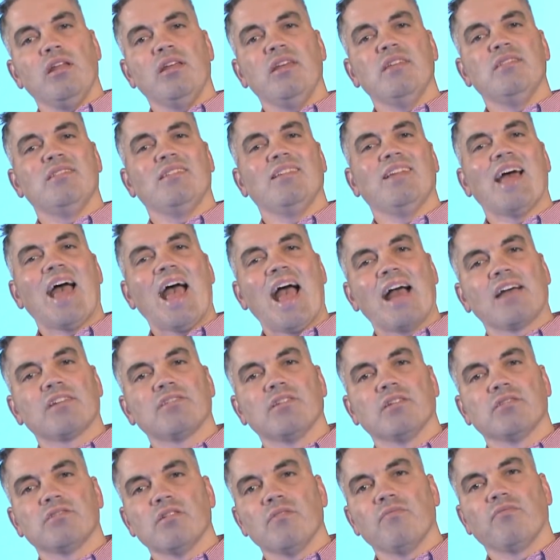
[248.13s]
easy to
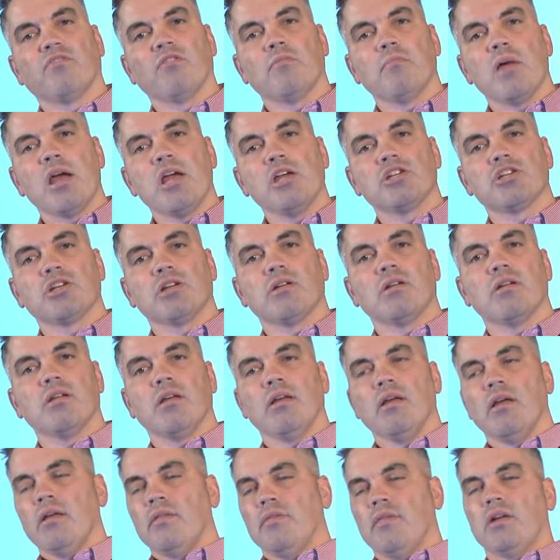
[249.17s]
access information
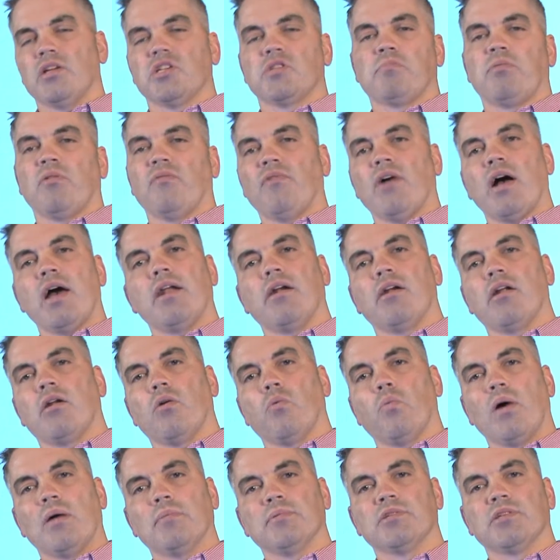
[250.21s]
that is provided on a
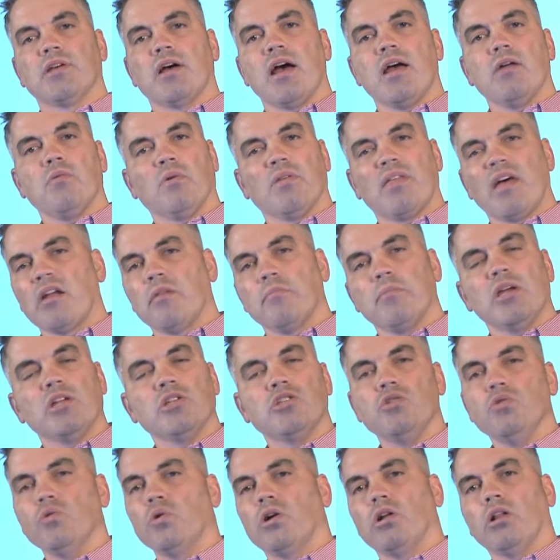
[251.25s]
website without it being
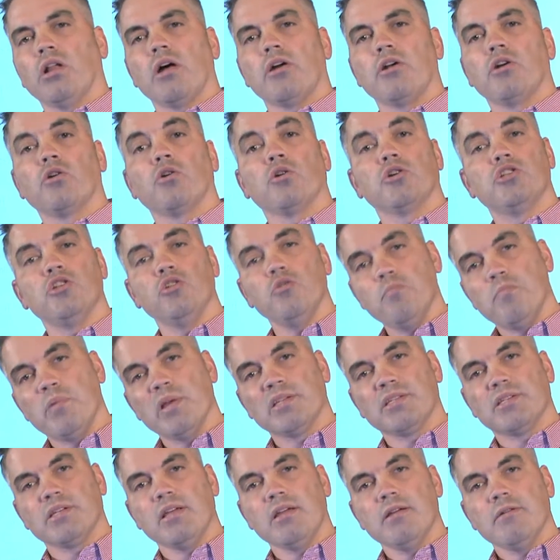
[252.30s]
too cluttered or too
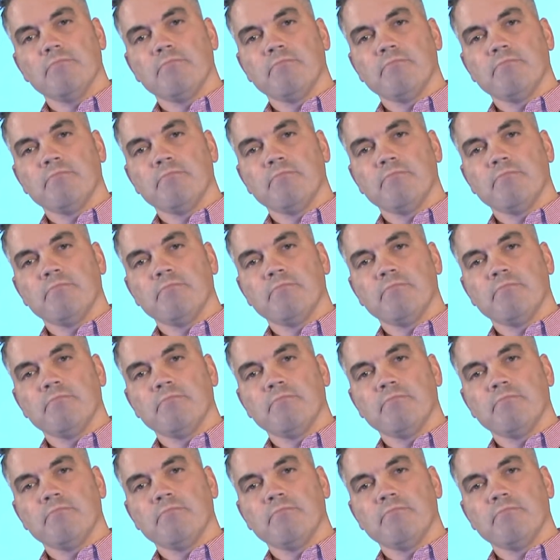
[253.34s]
busy,